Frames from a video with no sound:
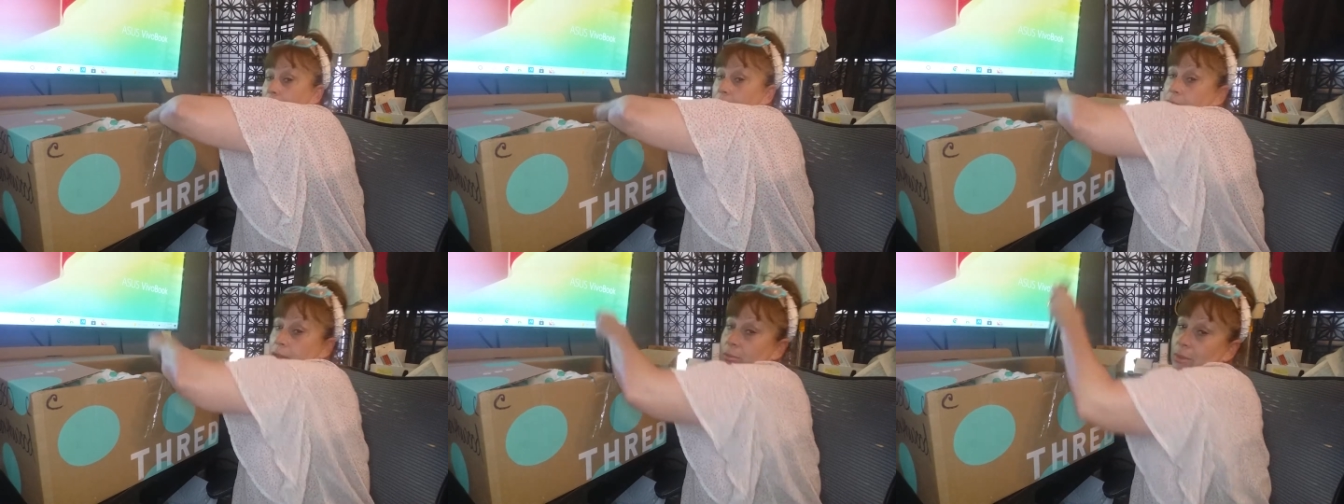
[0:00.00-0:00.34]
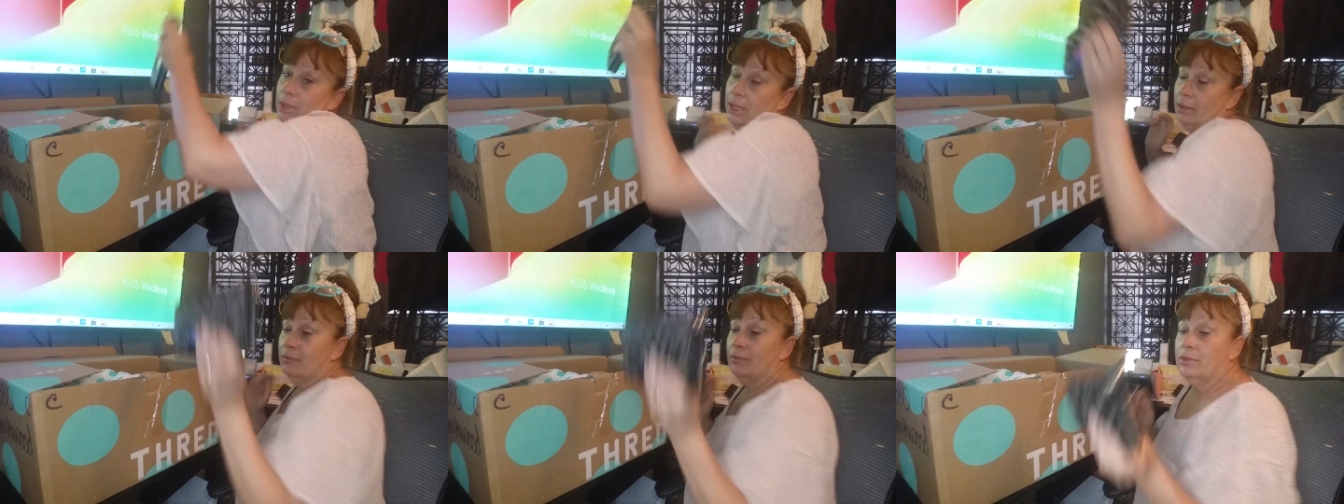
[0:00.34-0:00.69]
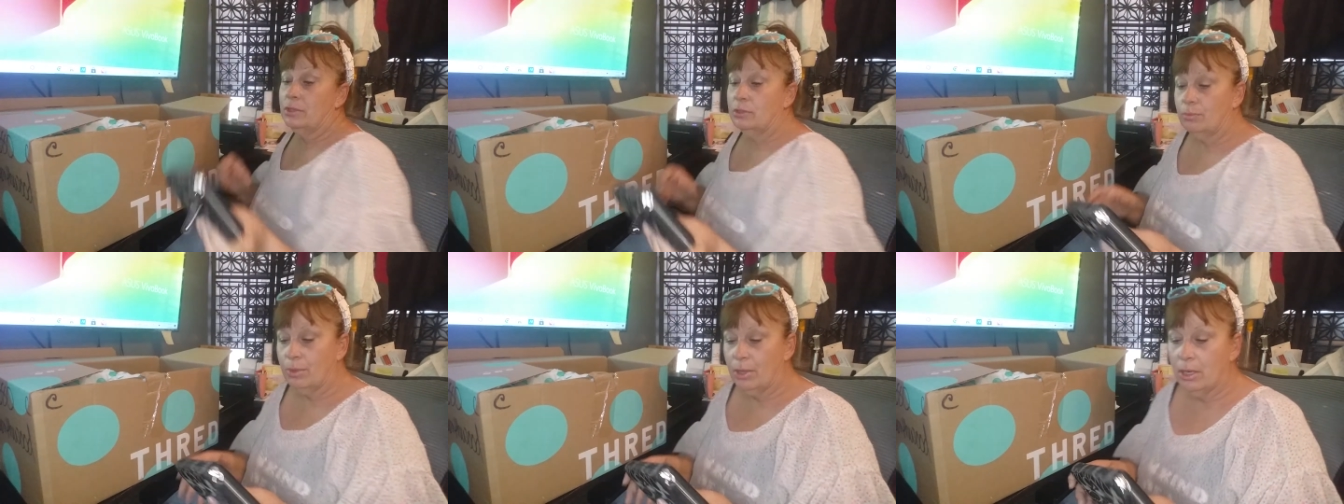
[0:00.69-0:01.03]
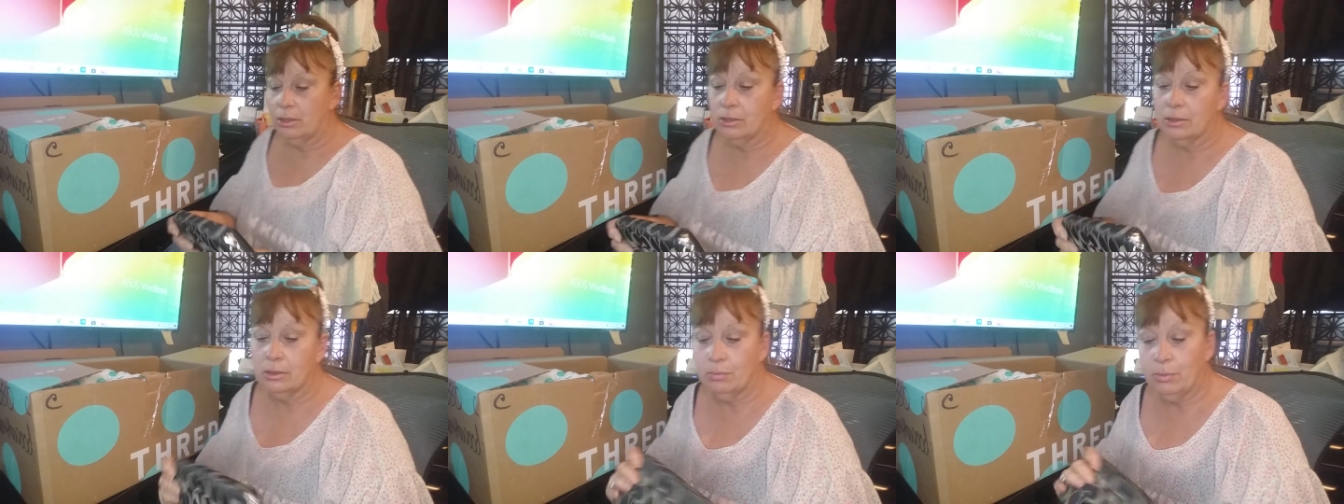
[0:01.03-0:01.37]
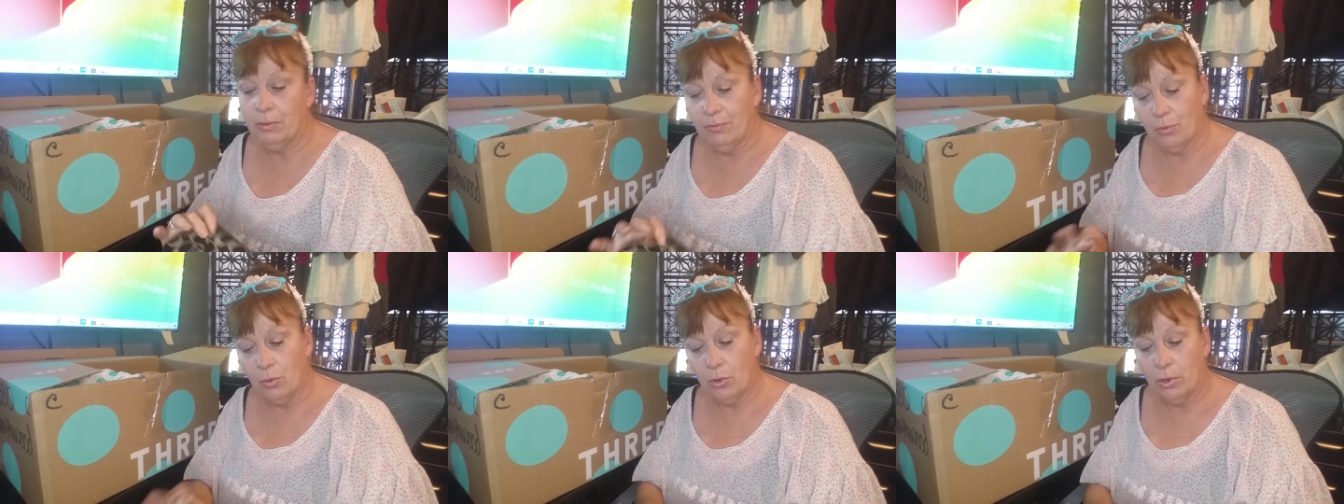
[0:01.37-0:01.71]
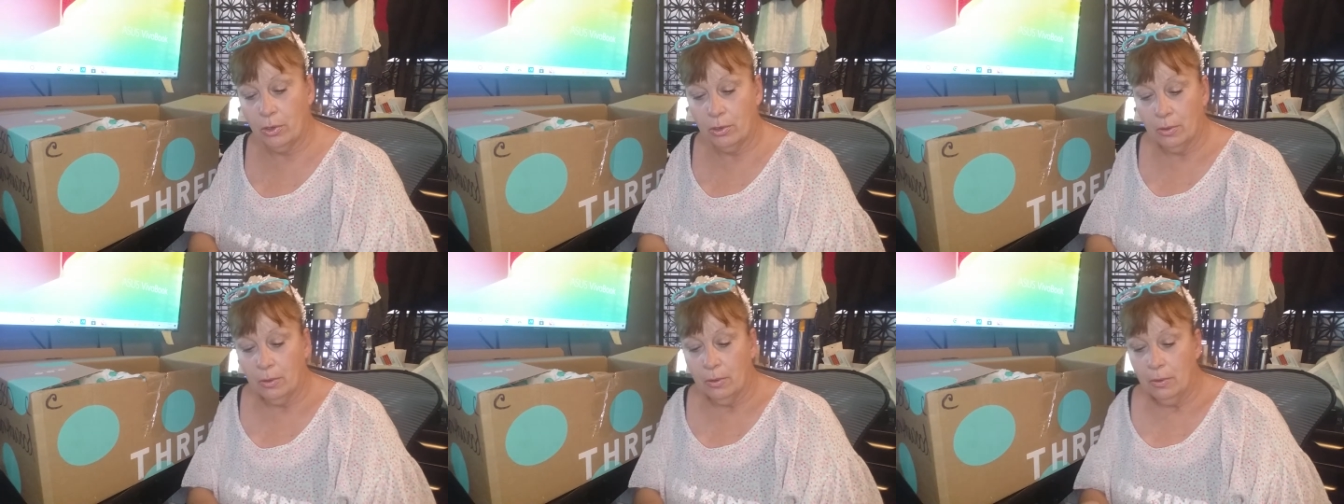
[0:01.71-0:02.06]
item out of this box
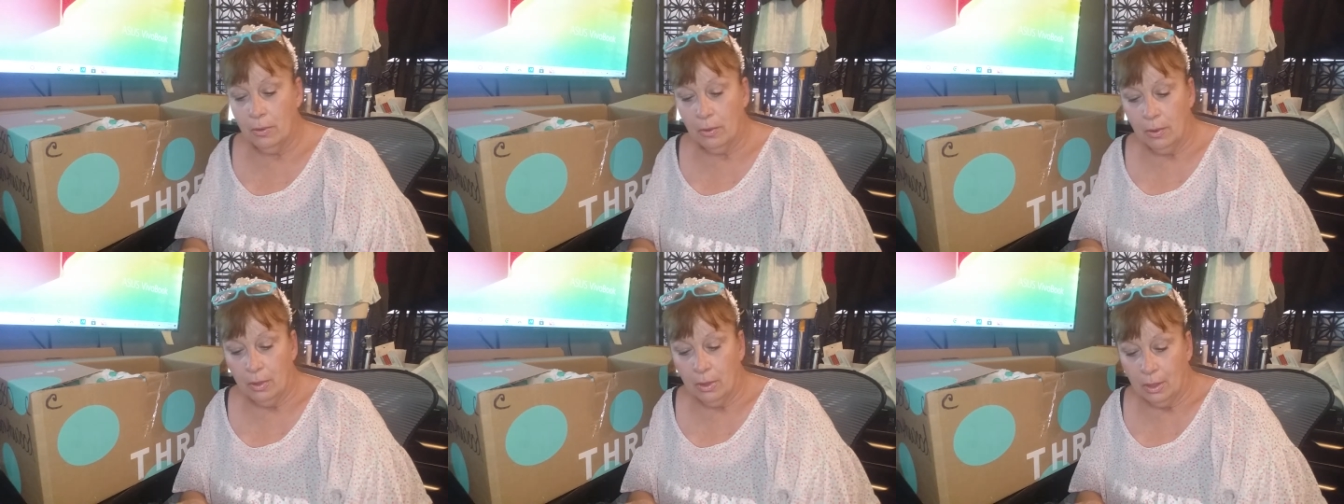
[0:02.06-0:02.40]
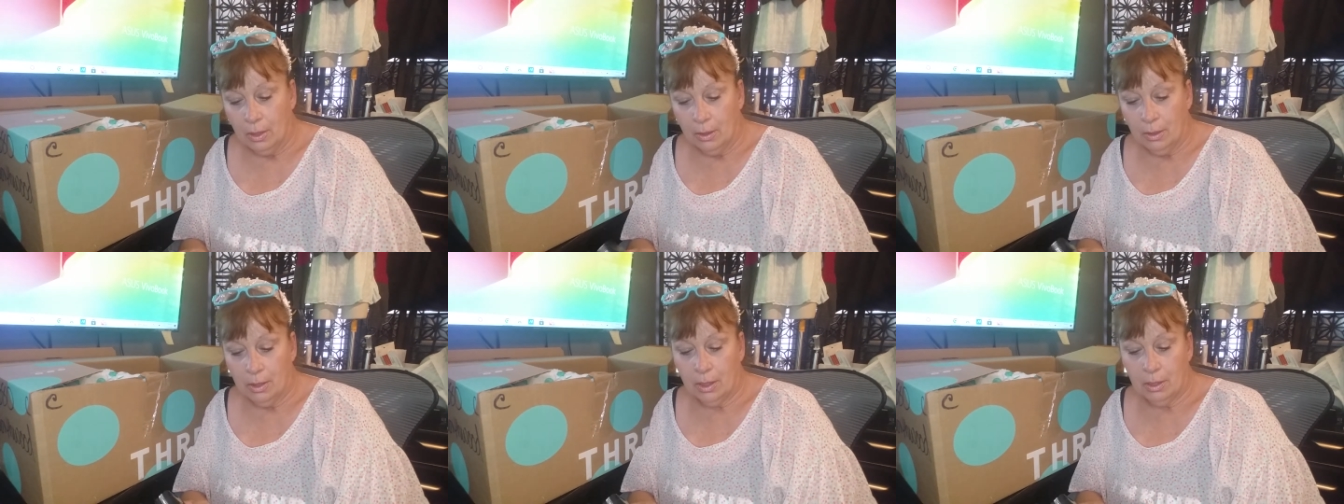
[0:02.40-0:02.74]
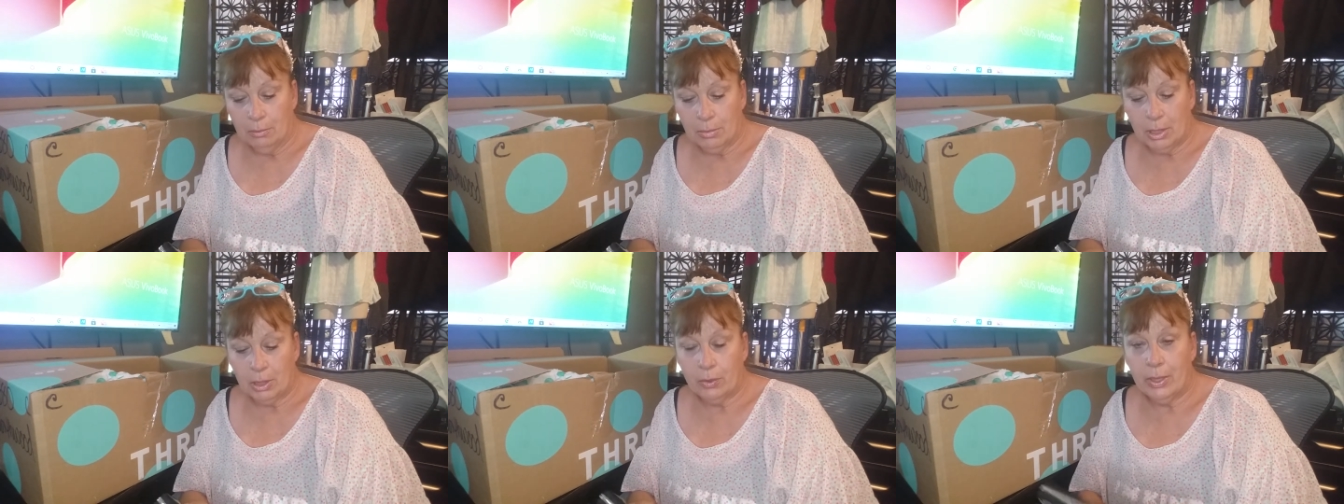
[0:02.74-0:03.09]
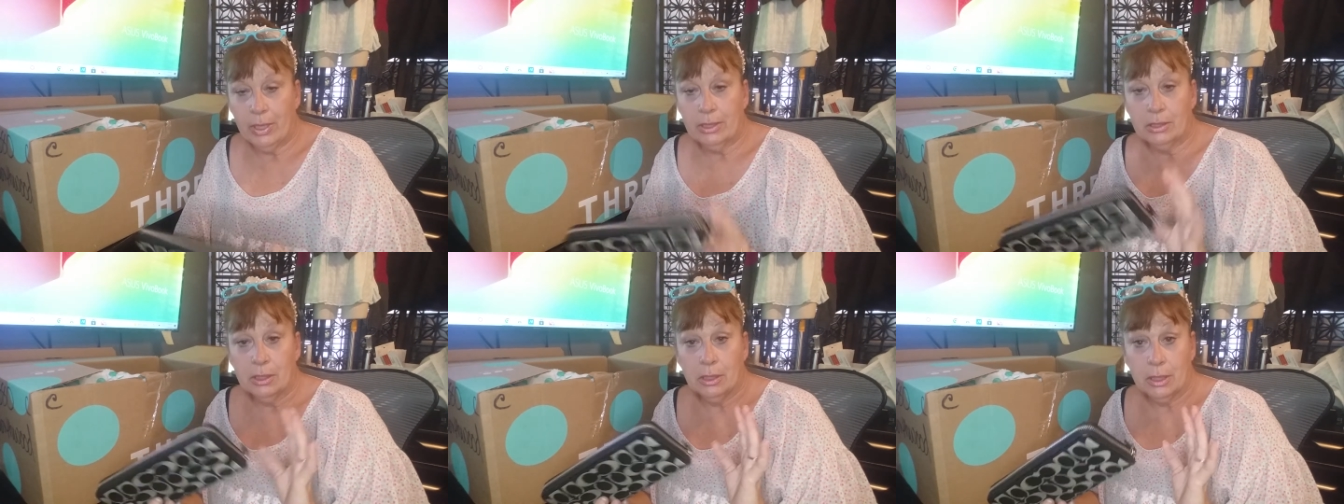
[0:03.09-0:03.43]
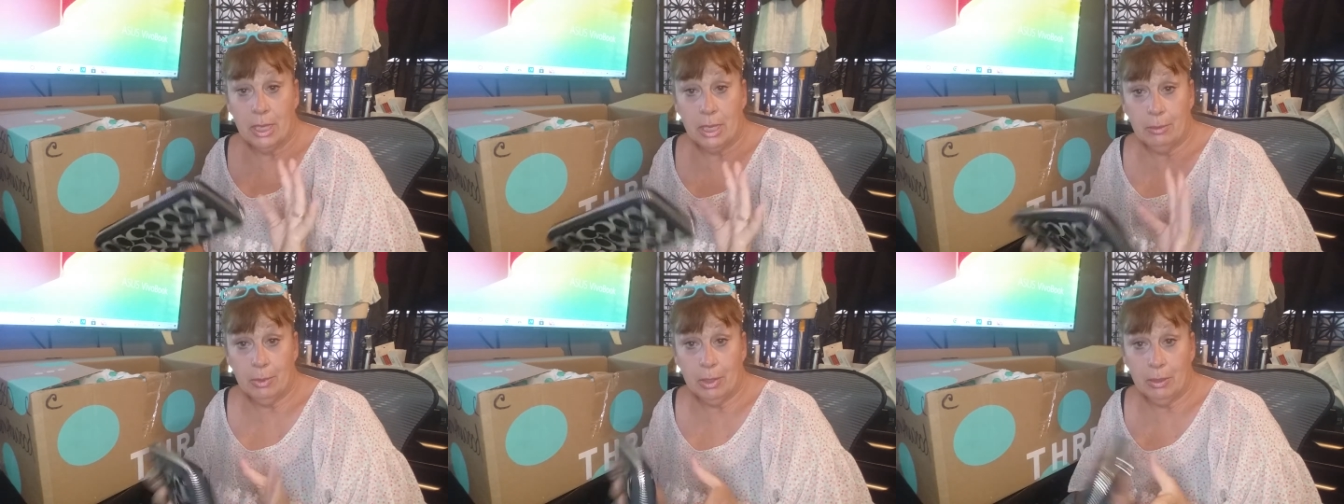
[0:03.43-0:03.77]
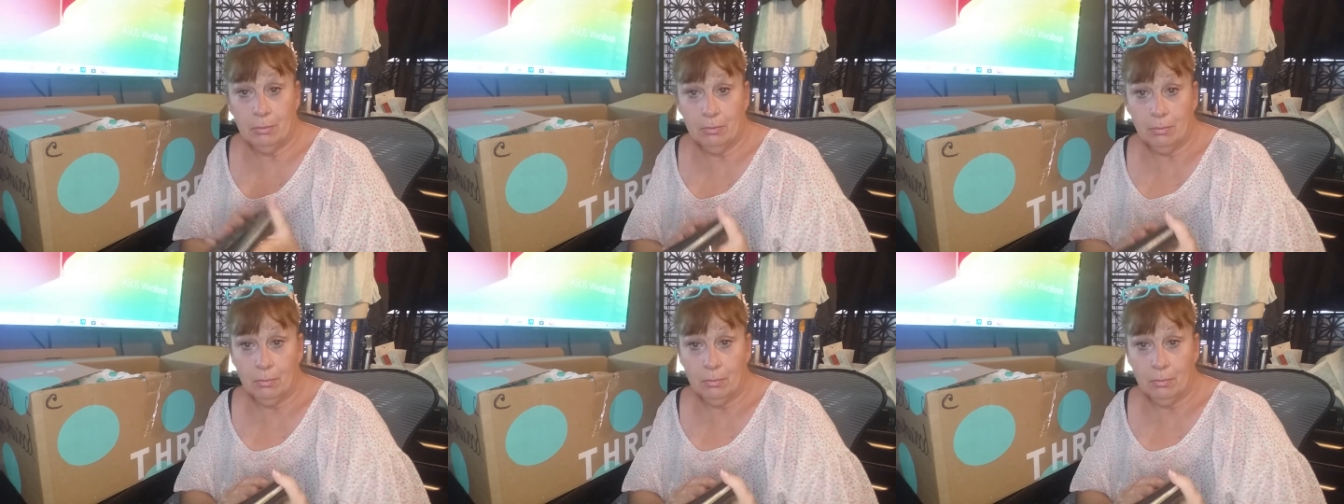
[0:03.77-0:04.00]
before my grandson came in.